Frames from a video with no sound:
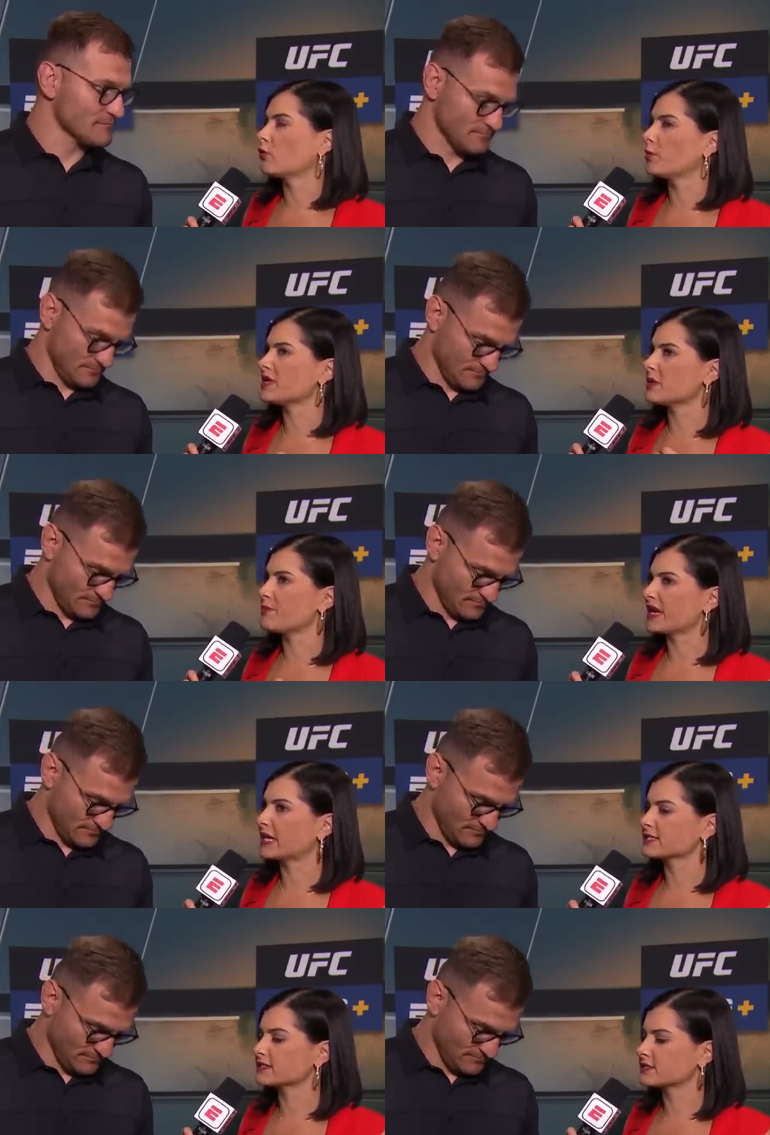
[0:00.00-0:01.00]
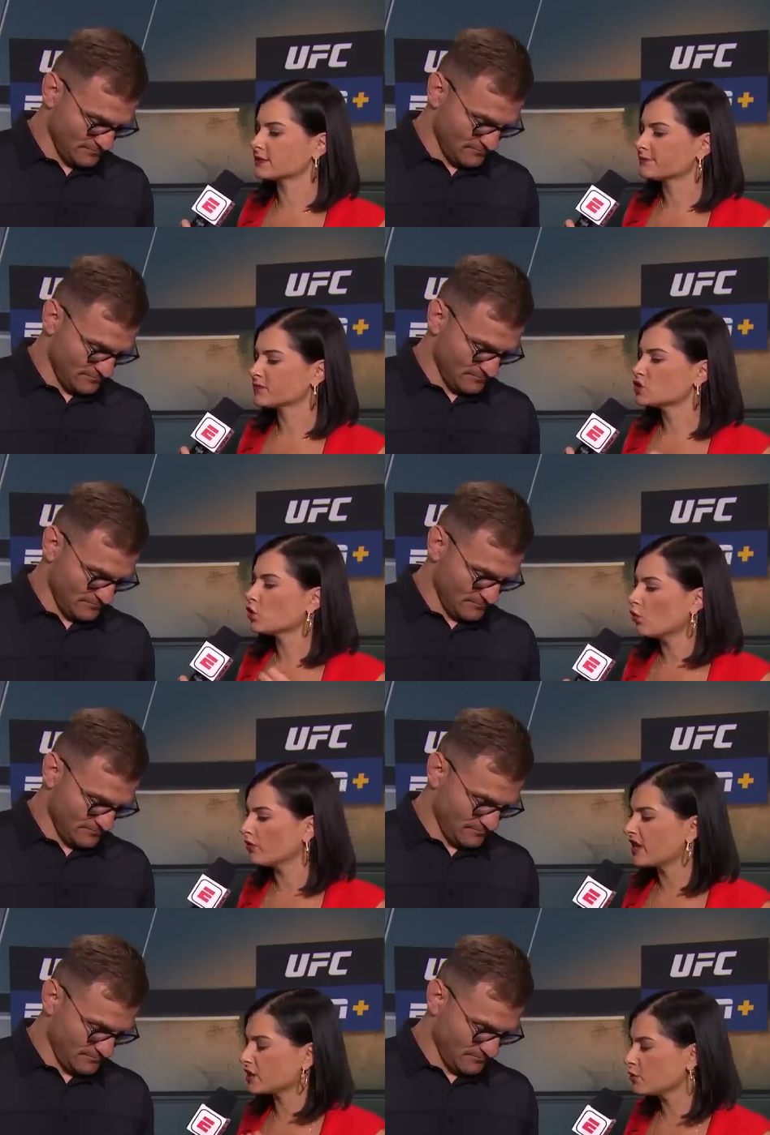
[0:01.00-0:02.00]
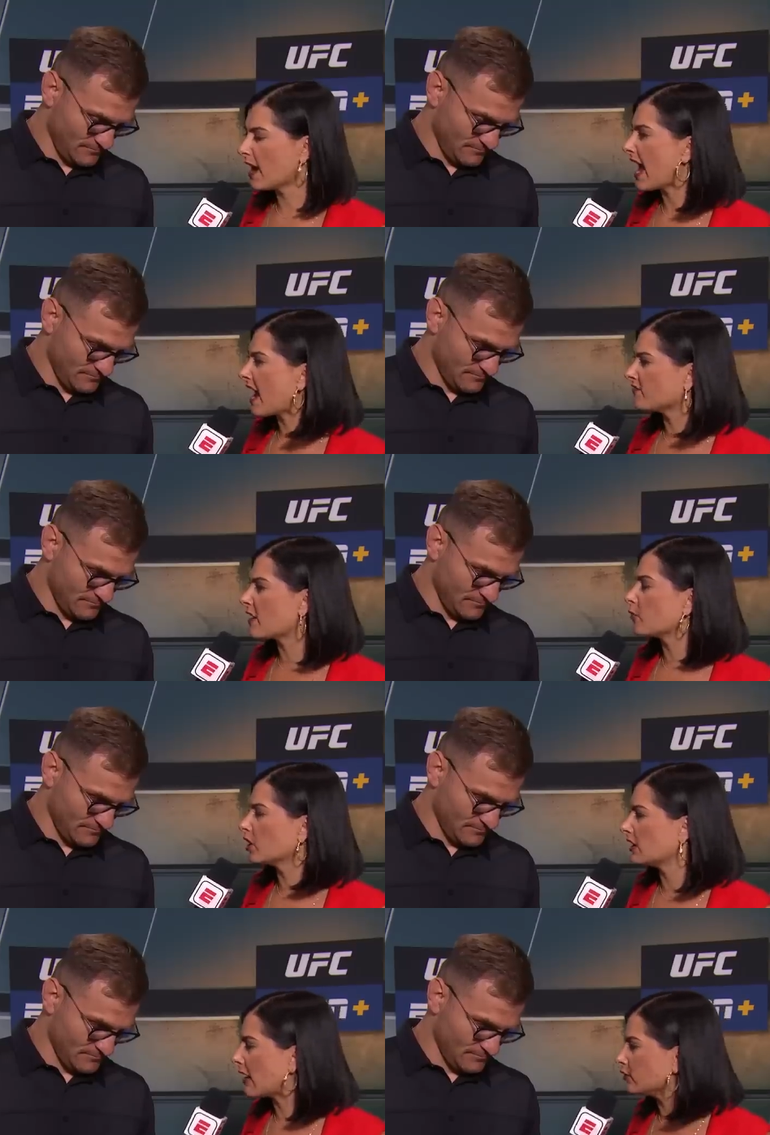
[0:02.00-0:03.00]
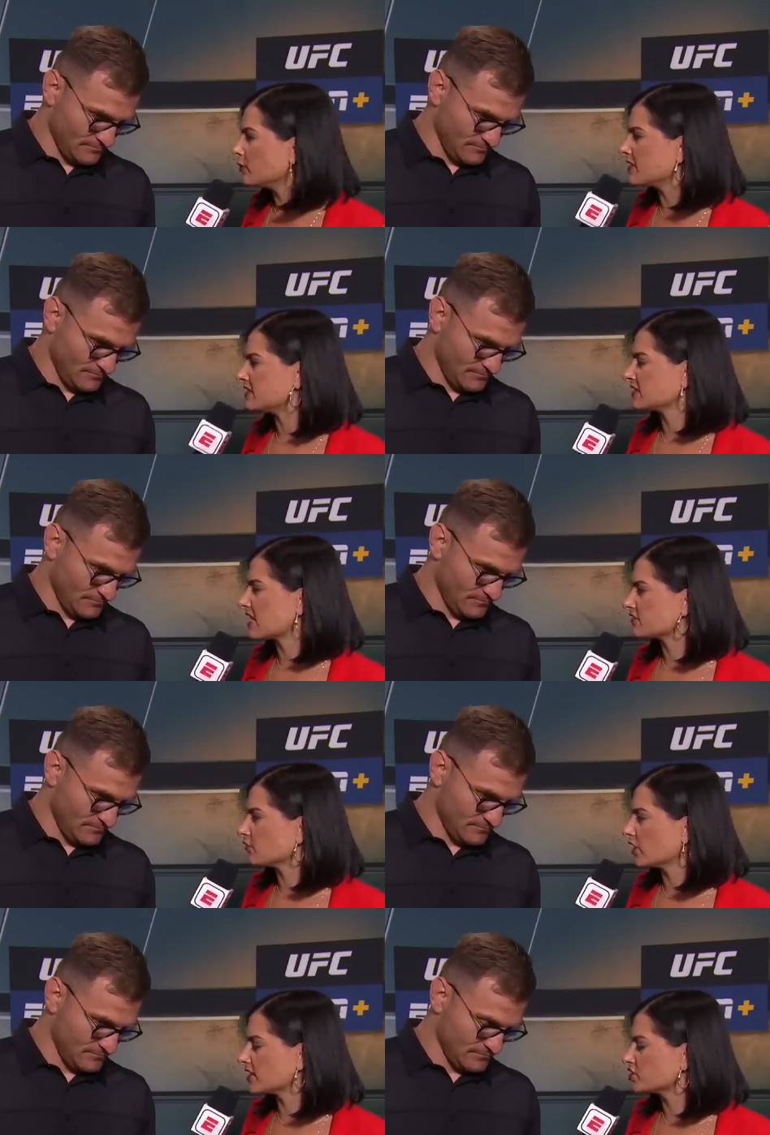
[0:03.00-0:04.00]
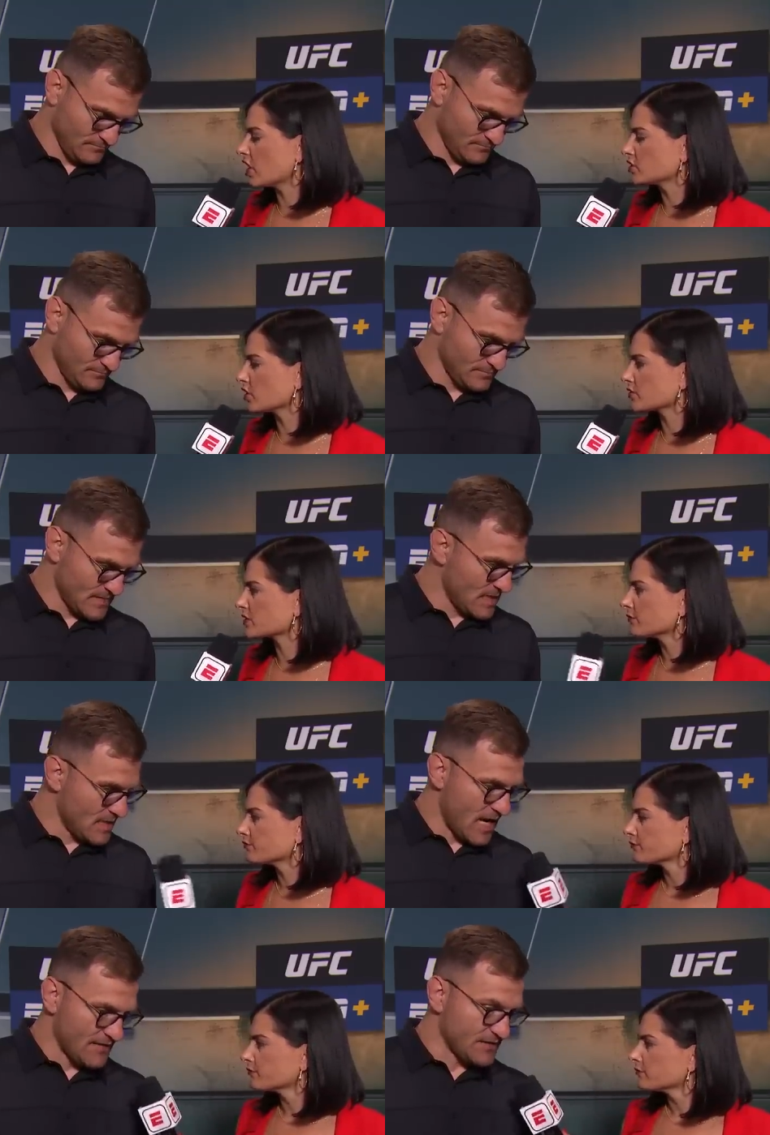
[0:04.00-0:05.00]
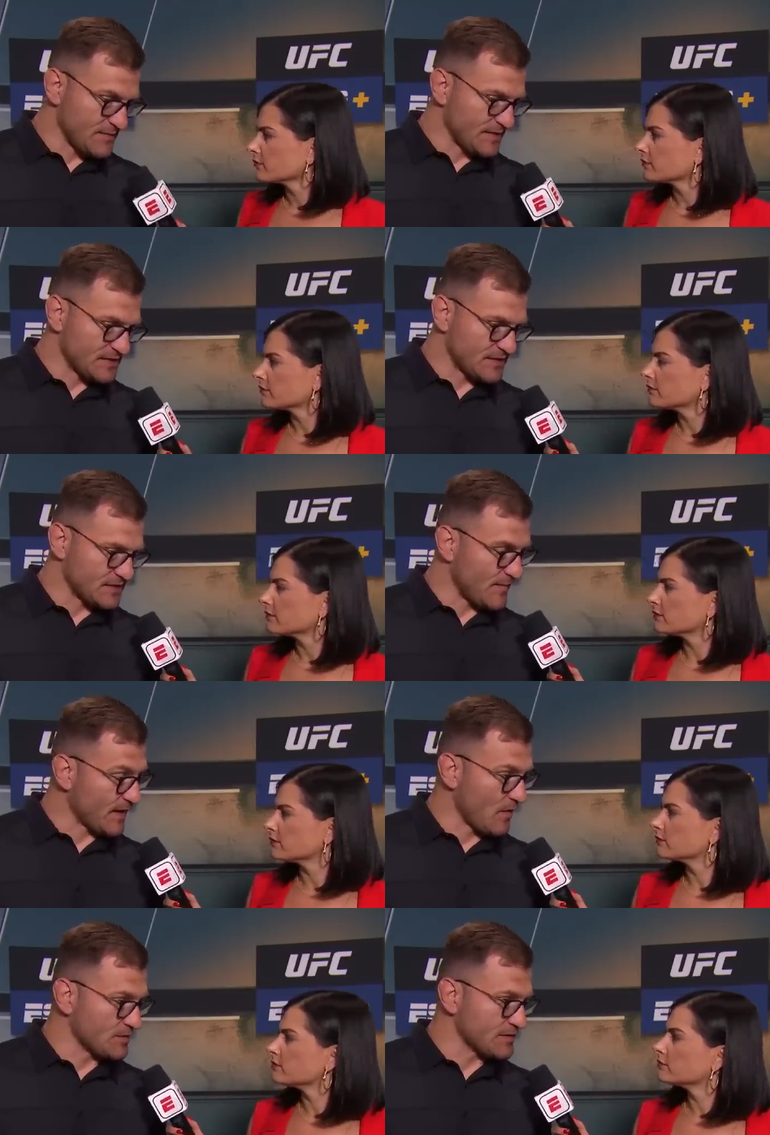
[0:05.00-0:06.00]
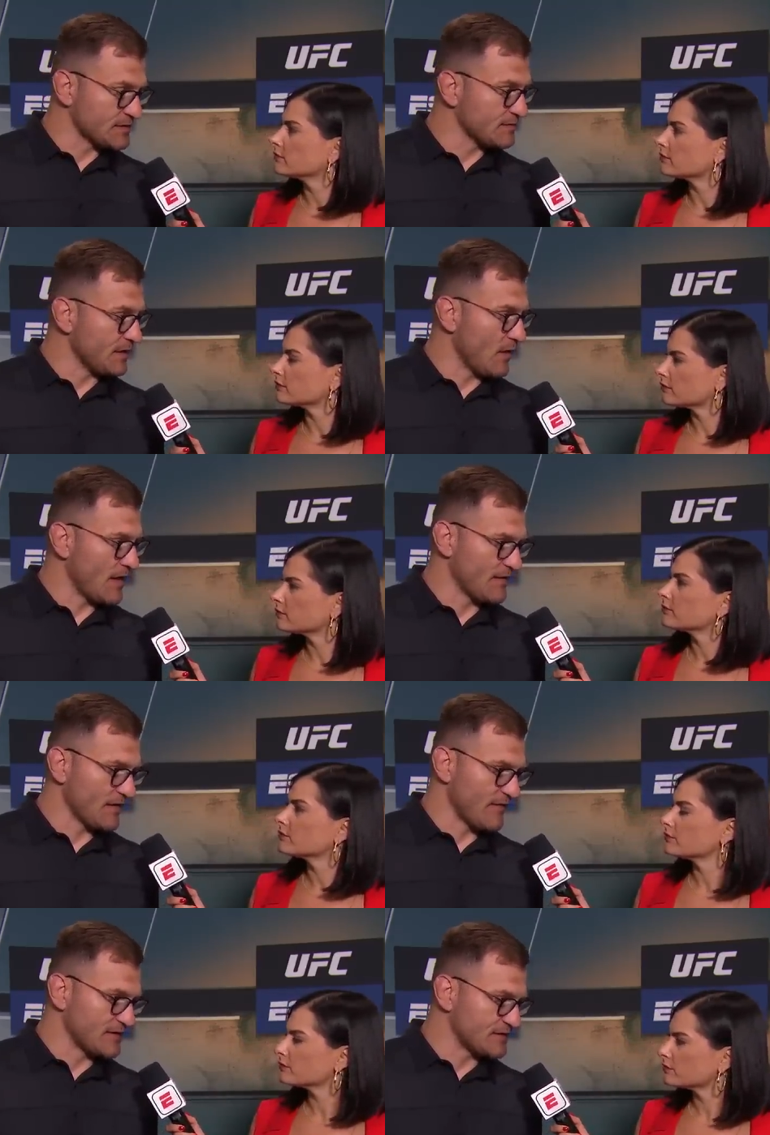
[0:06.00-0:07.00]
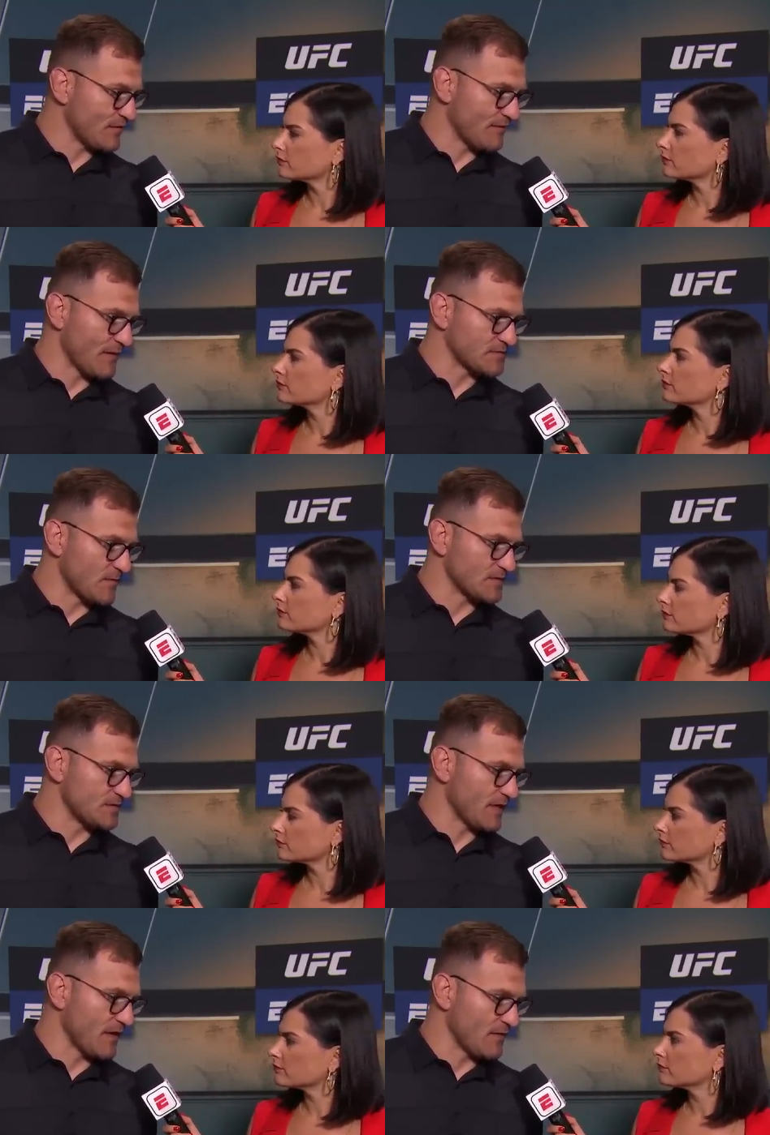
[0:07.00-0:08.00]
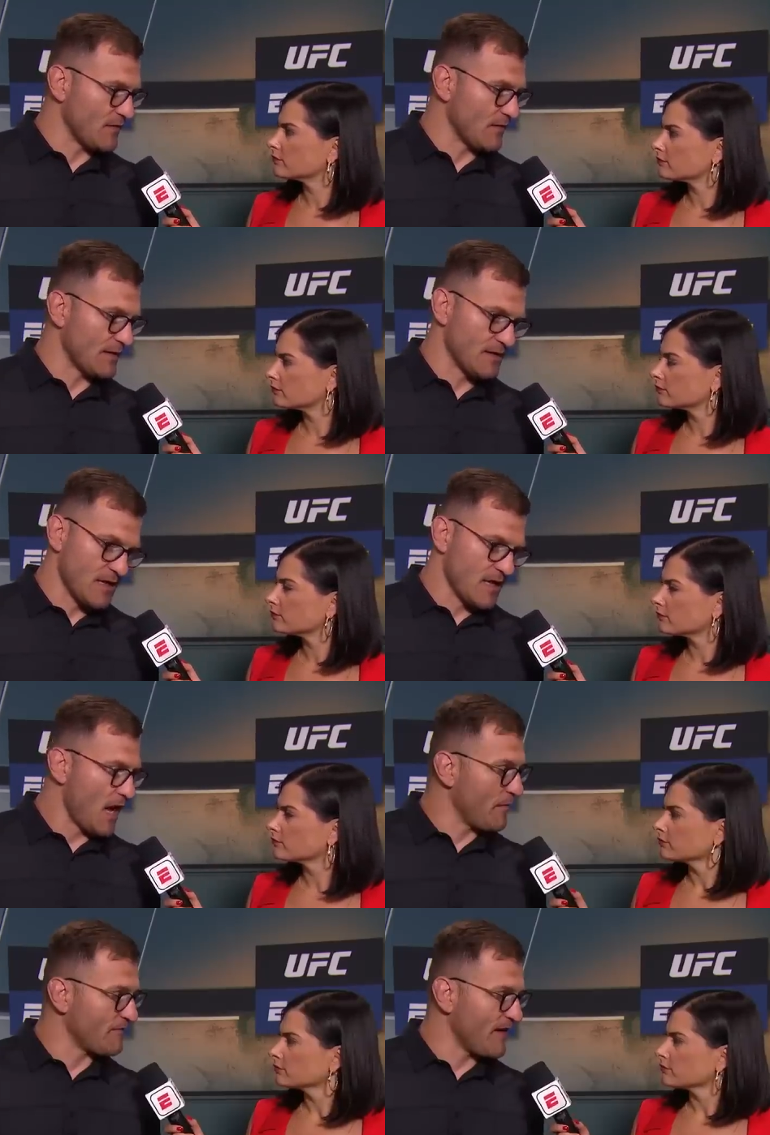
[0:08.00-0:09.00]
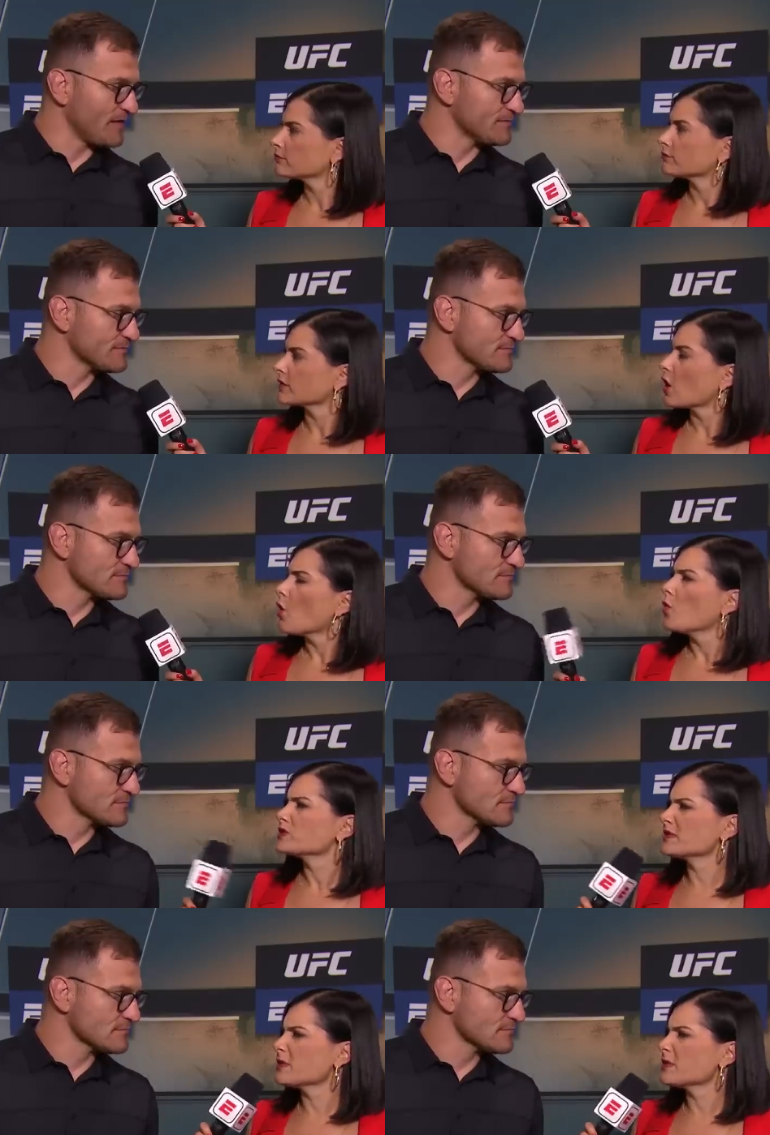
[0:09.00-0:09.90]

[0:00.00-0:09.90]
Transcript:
Speaker 1: will be the biggest tool that you have that will allow you to be successful against John
Speaker 2: Jones? I think to me, just listen to my coaches. You know, I think if I just do everything I'm supposed to like I do, and I'll be fine. What's
Speaker 1: been the